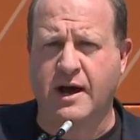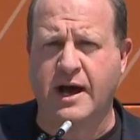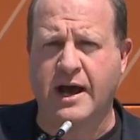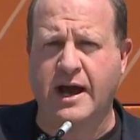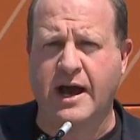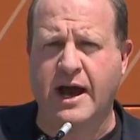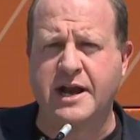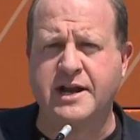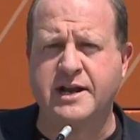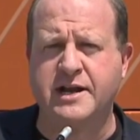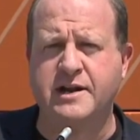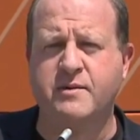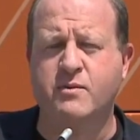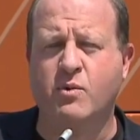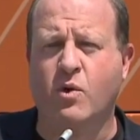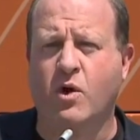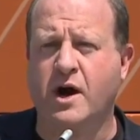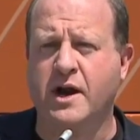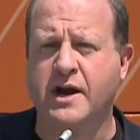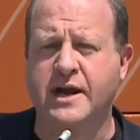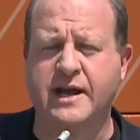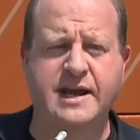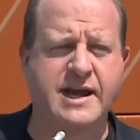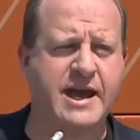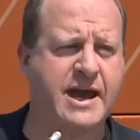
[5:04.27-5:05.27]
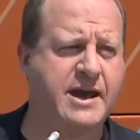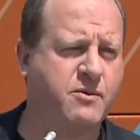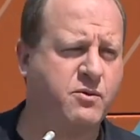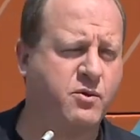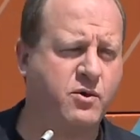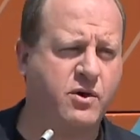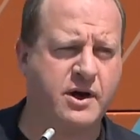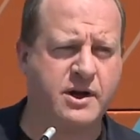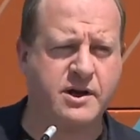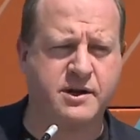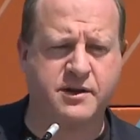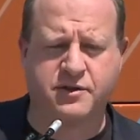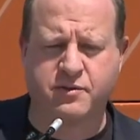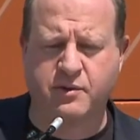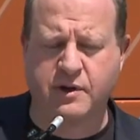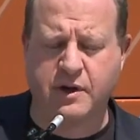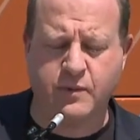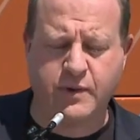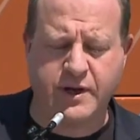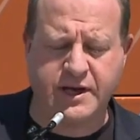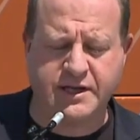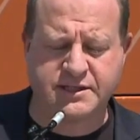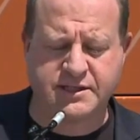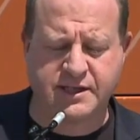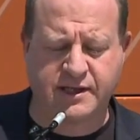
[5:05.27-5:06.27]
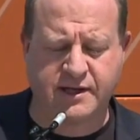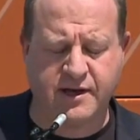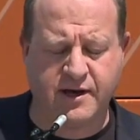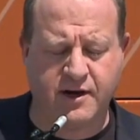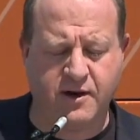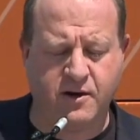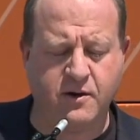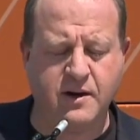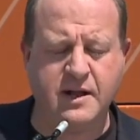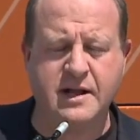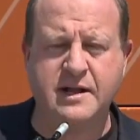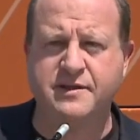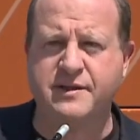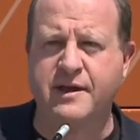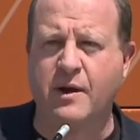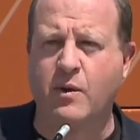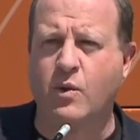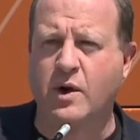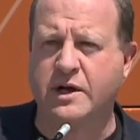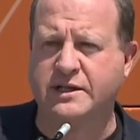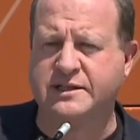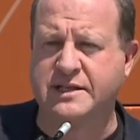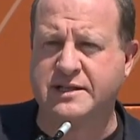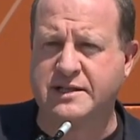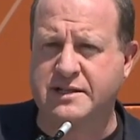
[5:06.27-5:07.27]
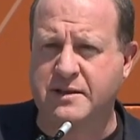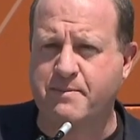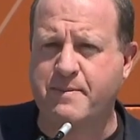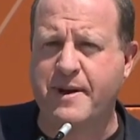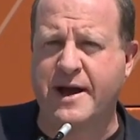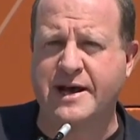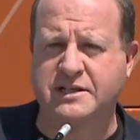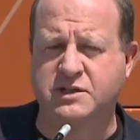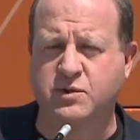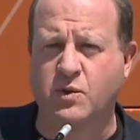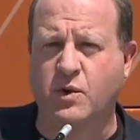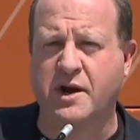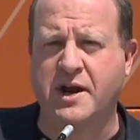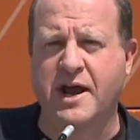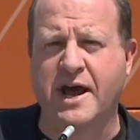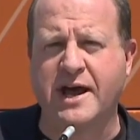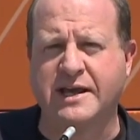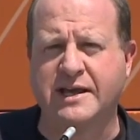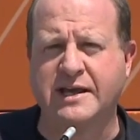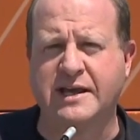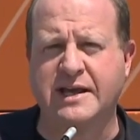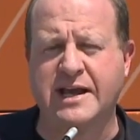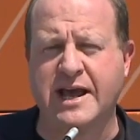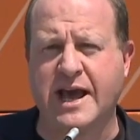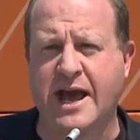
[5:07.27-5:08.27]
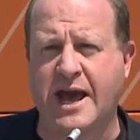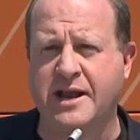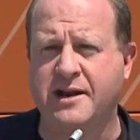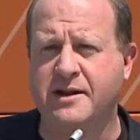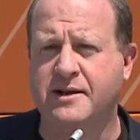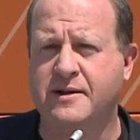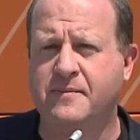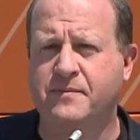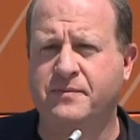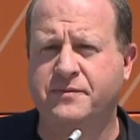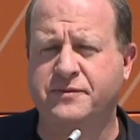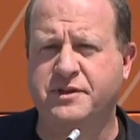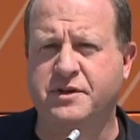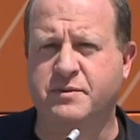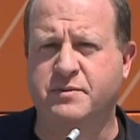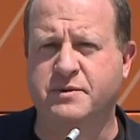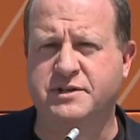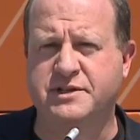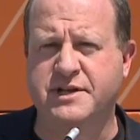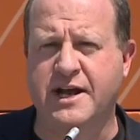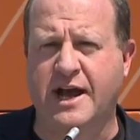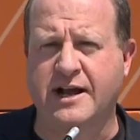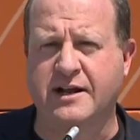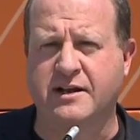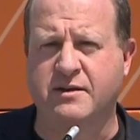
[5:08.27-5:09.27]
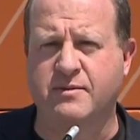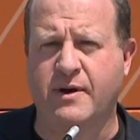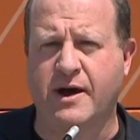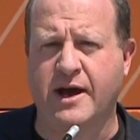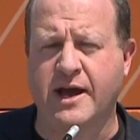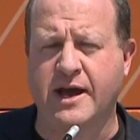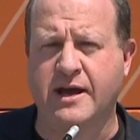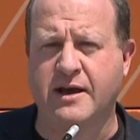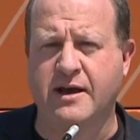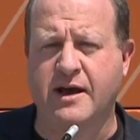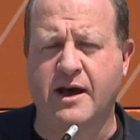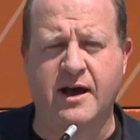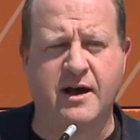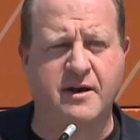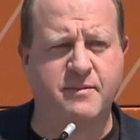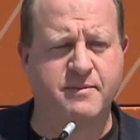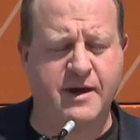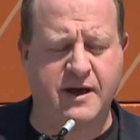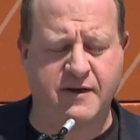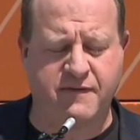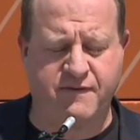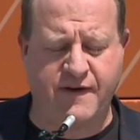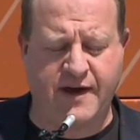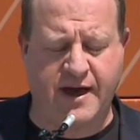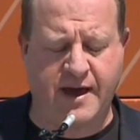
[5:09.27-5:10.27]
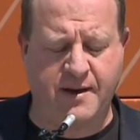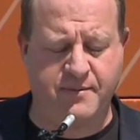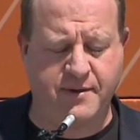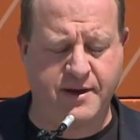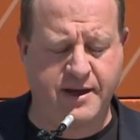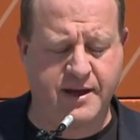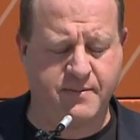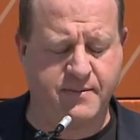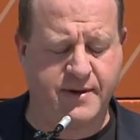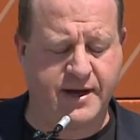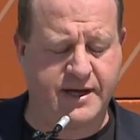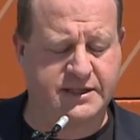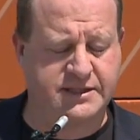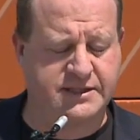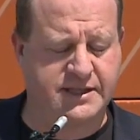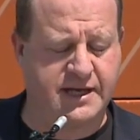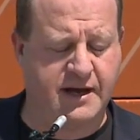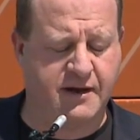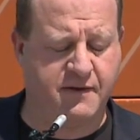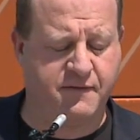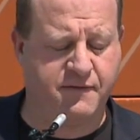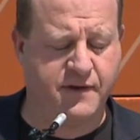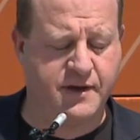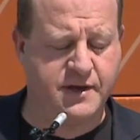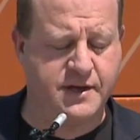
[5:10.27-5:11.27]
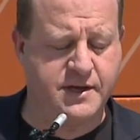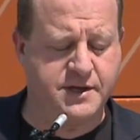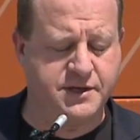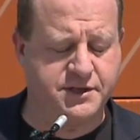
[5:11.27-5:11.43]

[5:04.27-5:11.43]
I didn't want to get one 3 weeks ago that wasn't the best one I could get to protect my my family and myself.